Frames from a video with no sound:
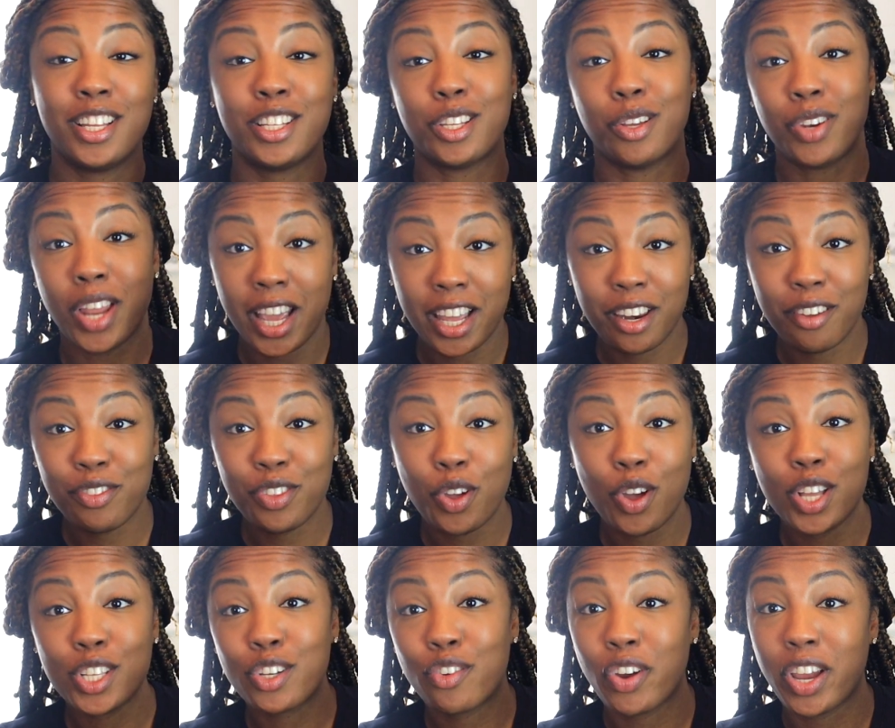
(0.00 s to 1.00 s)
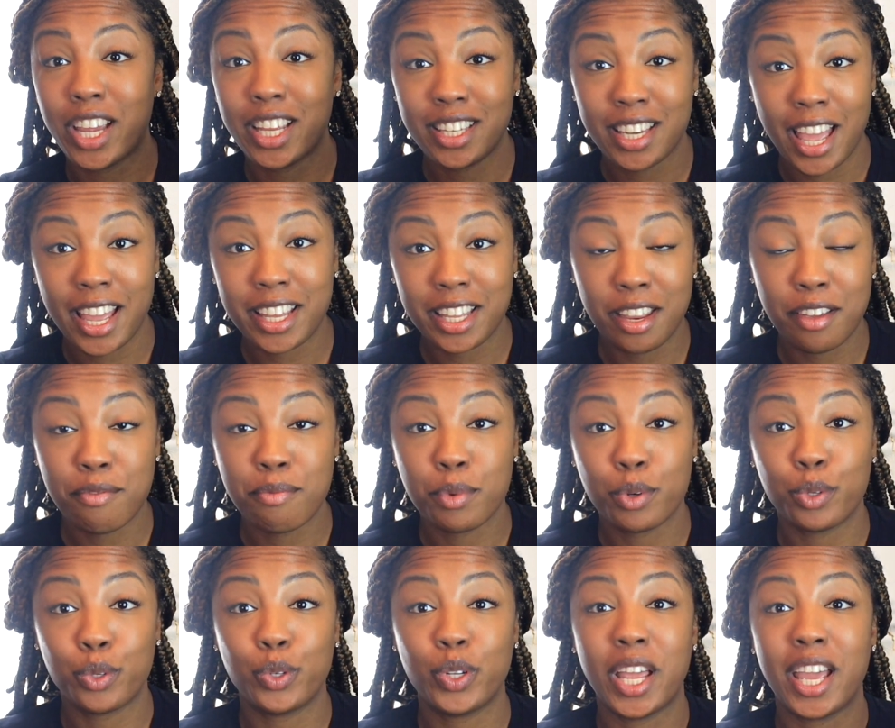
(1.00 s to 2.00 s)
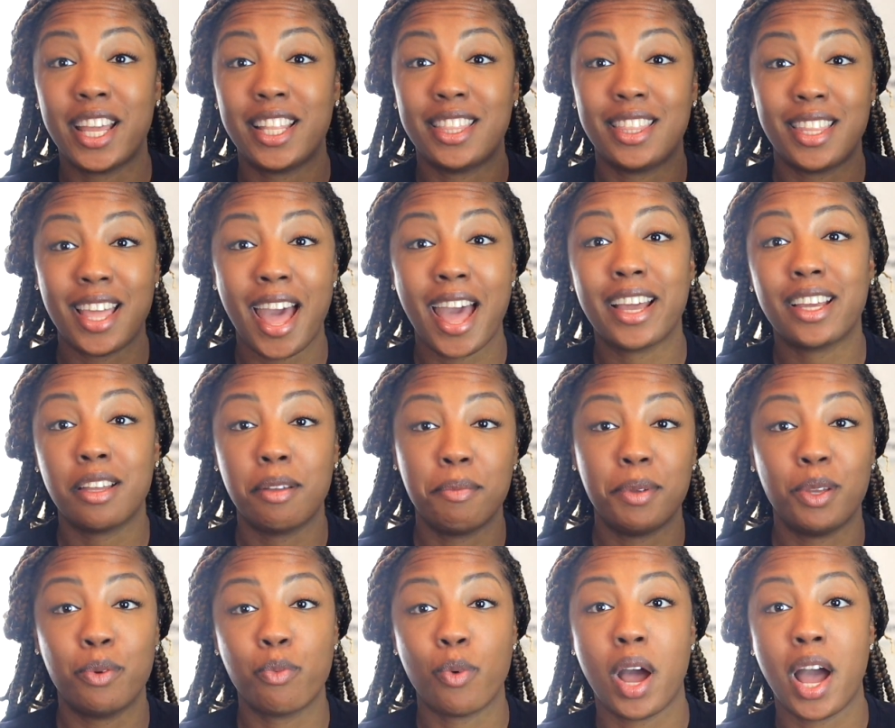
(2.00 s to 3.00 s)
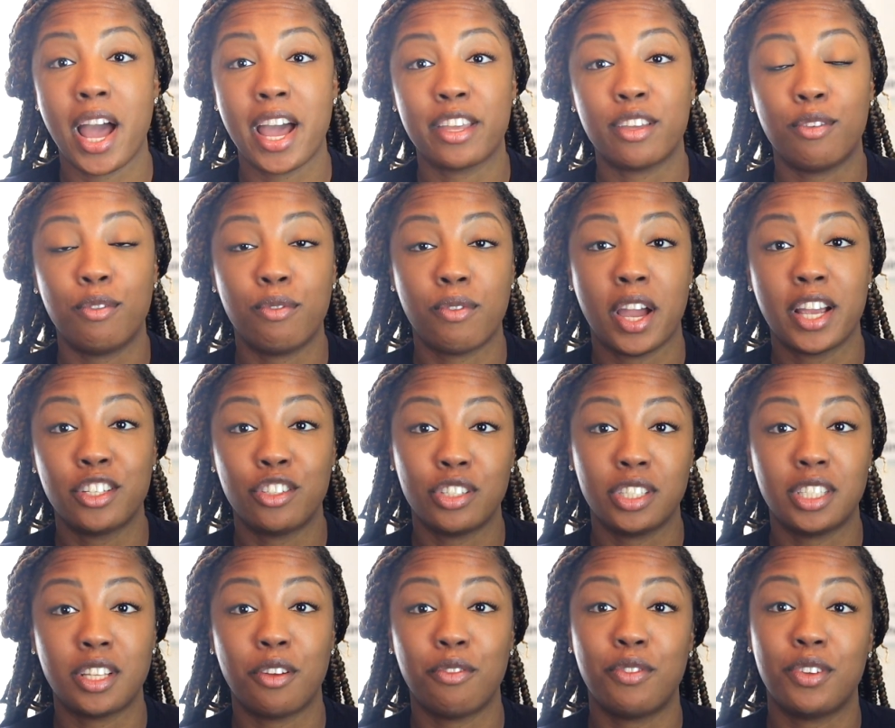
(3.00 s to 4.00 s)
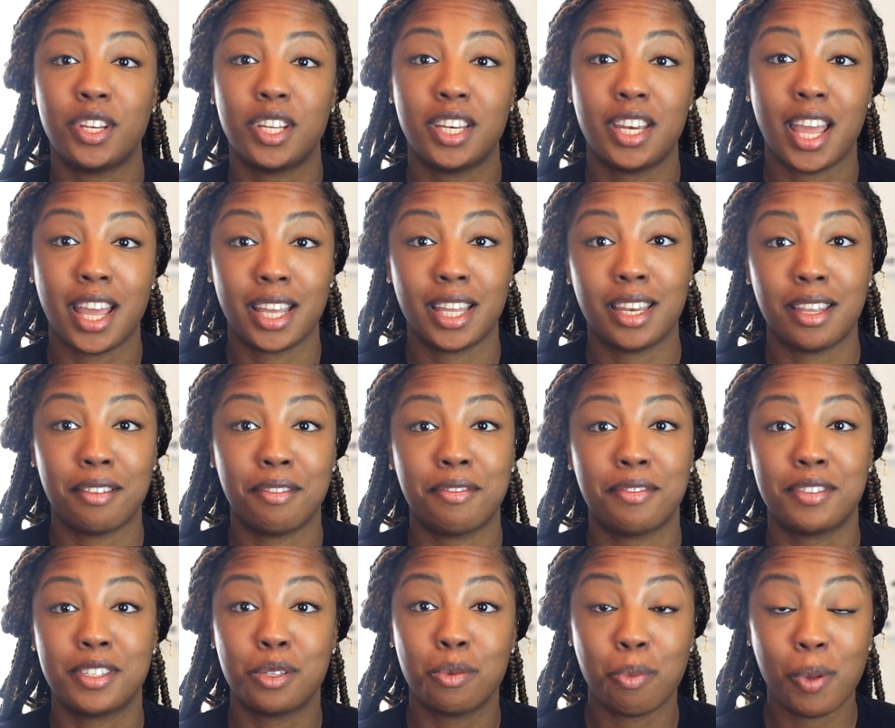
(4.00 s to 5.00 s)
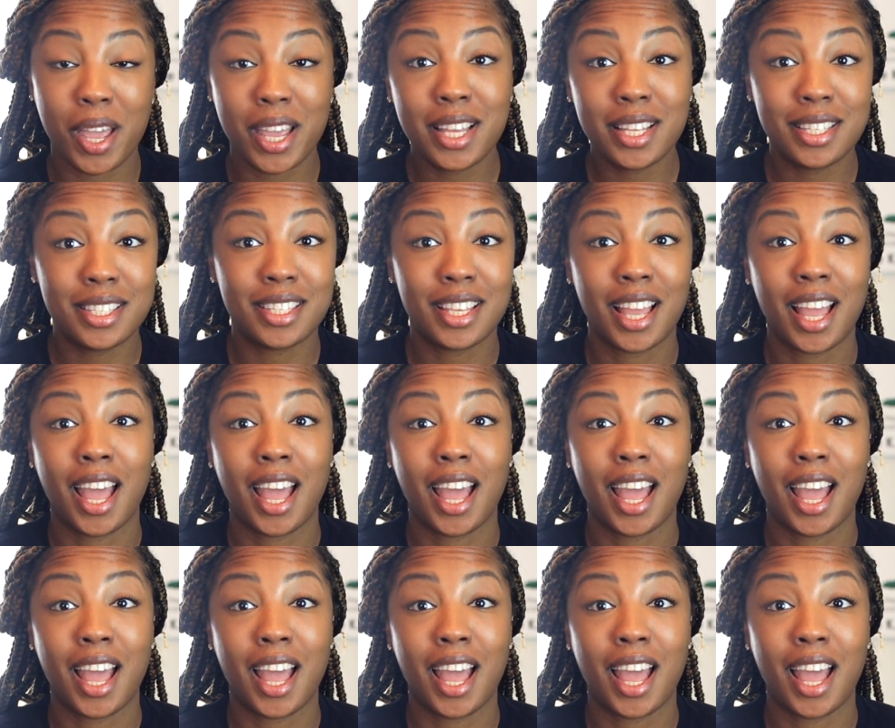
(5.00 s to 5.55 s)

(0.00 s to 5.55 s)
So negative thoughts create negative mood, and that could be why you find yourself in a negative space